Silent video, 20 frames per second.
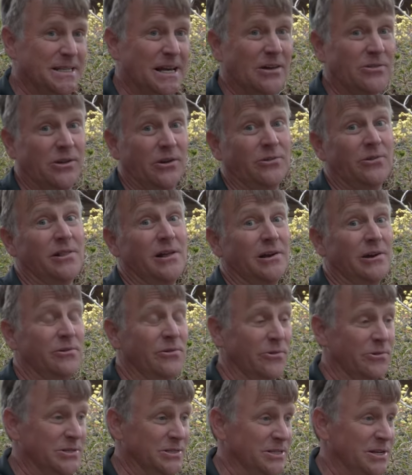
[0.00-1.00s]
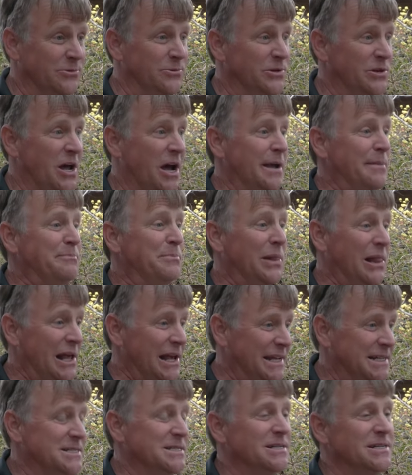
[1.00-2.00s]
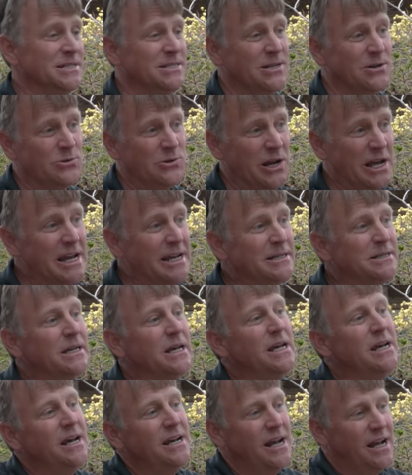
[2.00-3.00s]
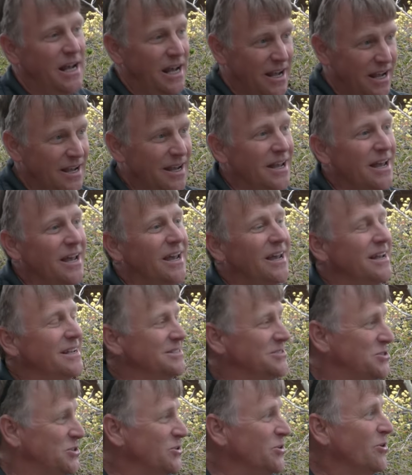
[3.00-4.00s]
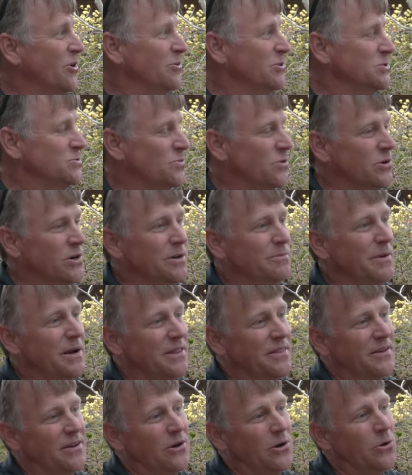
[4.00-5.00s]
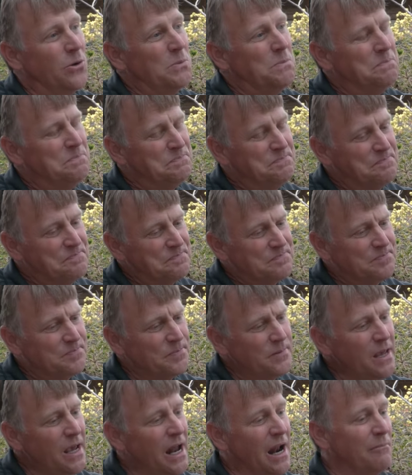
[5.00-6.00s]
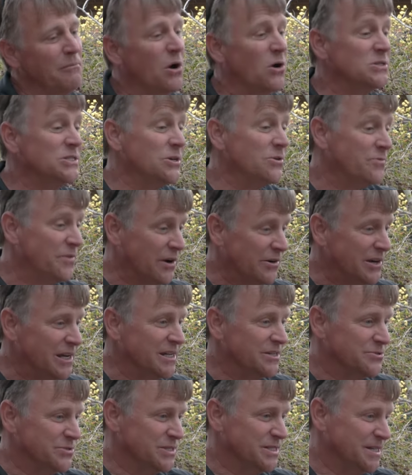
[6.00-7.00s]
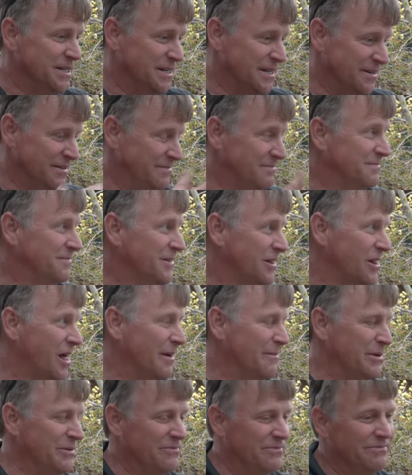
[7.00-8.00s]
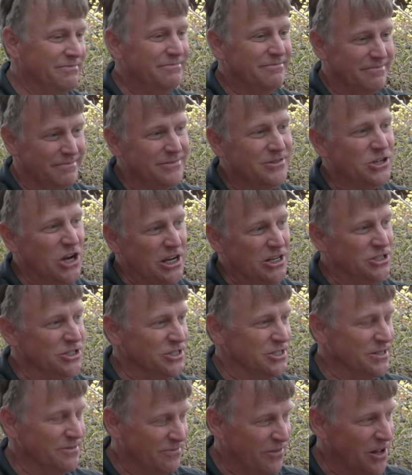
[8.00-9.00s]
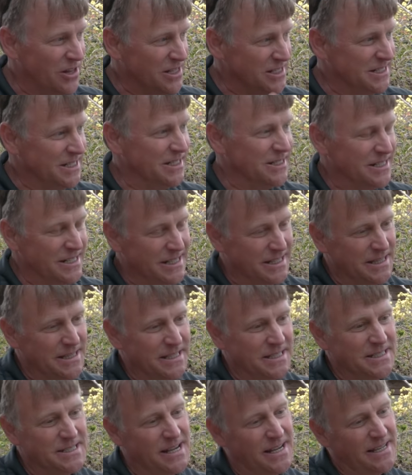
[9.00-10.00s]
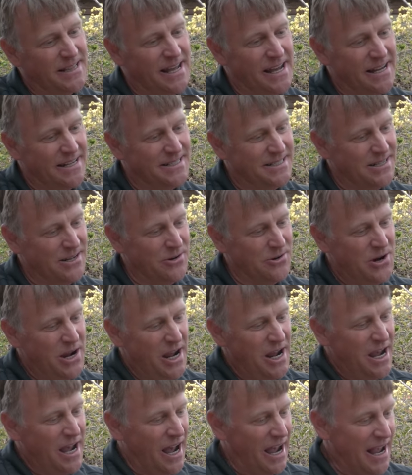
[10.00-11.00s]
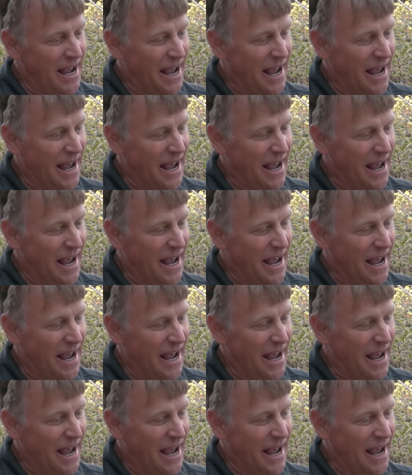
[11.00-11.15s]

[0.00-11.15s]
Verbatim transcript: South Carolina growing zone nine plants in the zone eight. Uh, so you're always worried about the cold. And I'm also very interested in climate changes and volatility and things like that. So I